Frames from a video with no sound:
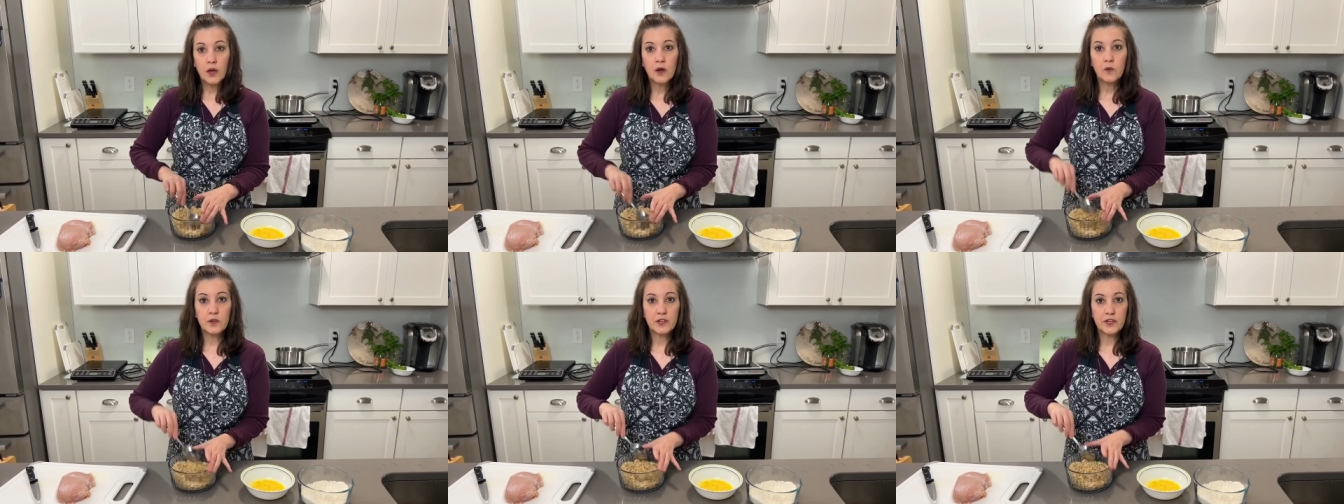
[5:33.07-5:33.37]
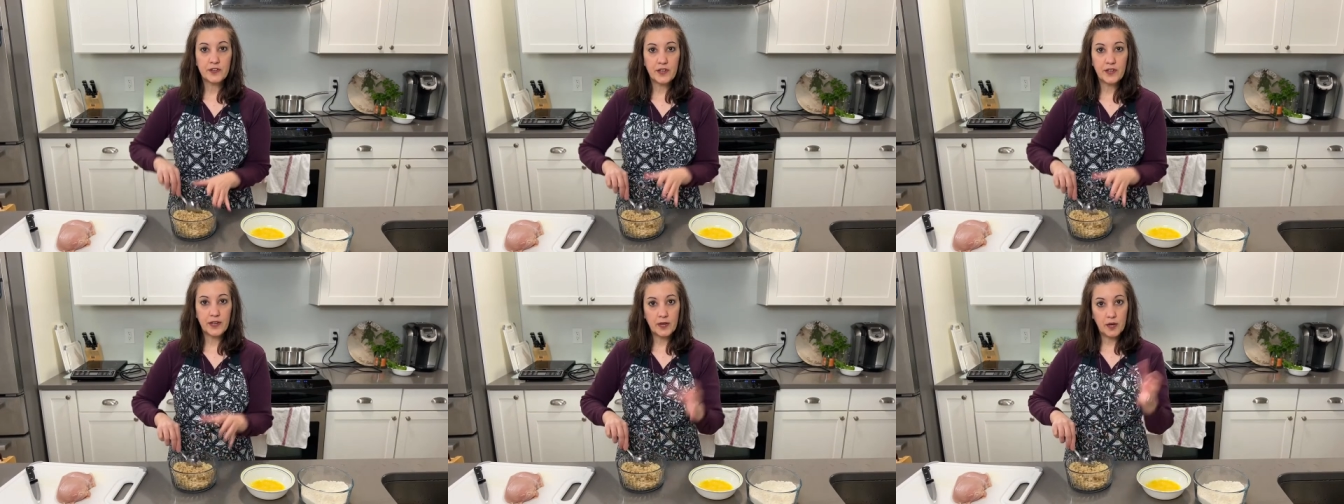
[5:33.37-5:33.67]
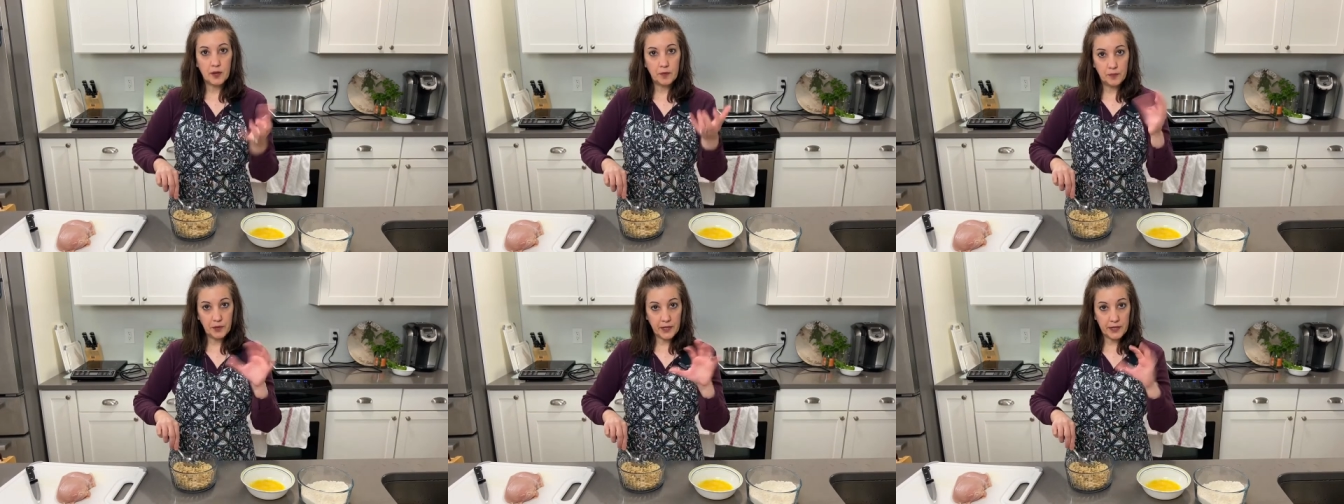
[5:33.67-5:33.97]
which is like
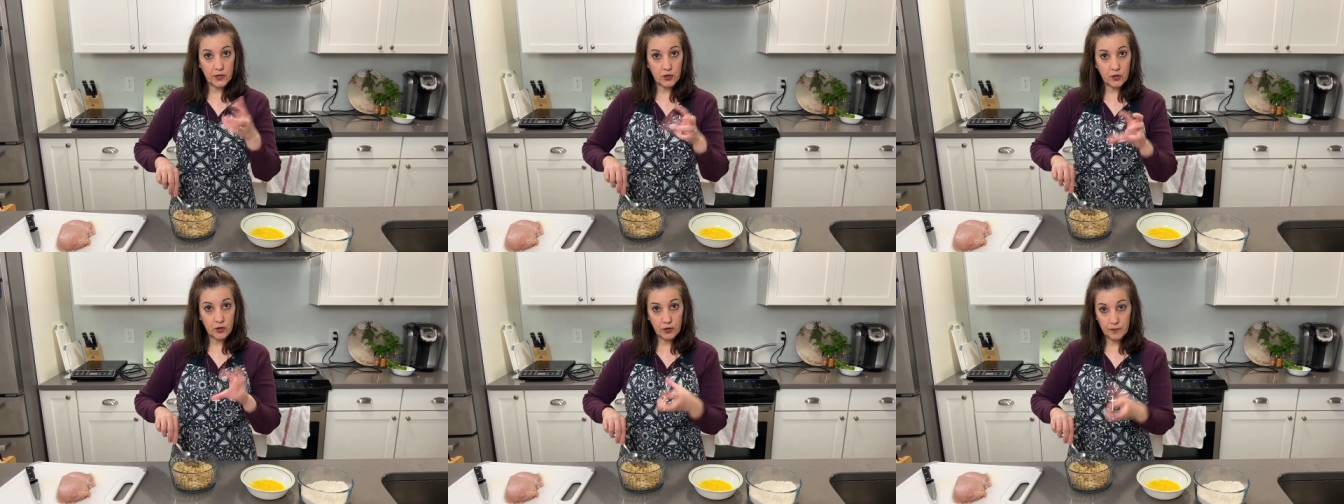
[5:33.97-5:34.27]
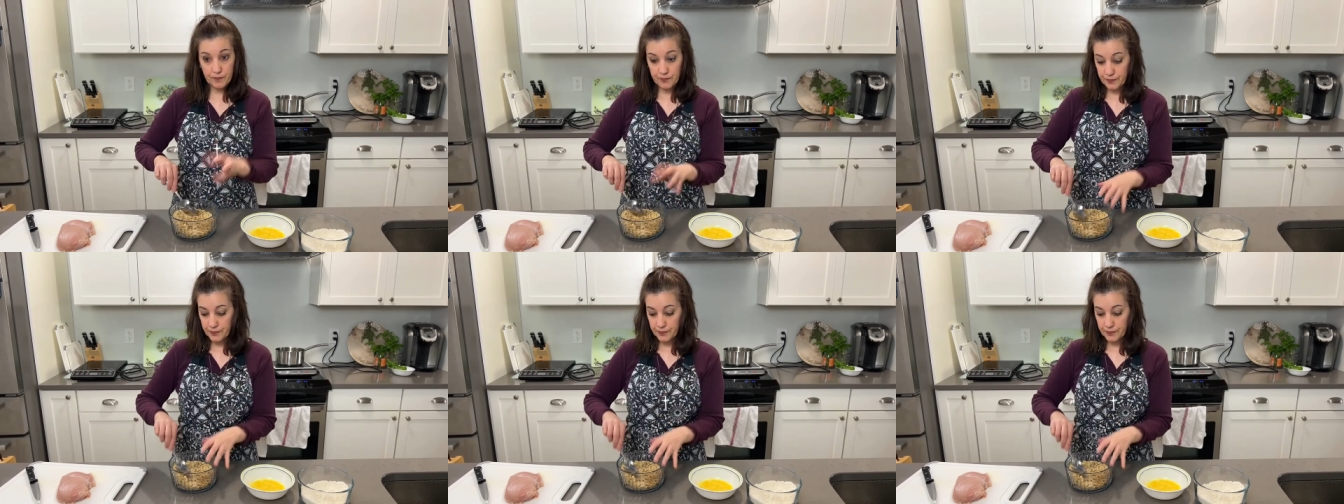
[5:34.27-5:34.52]
a blender,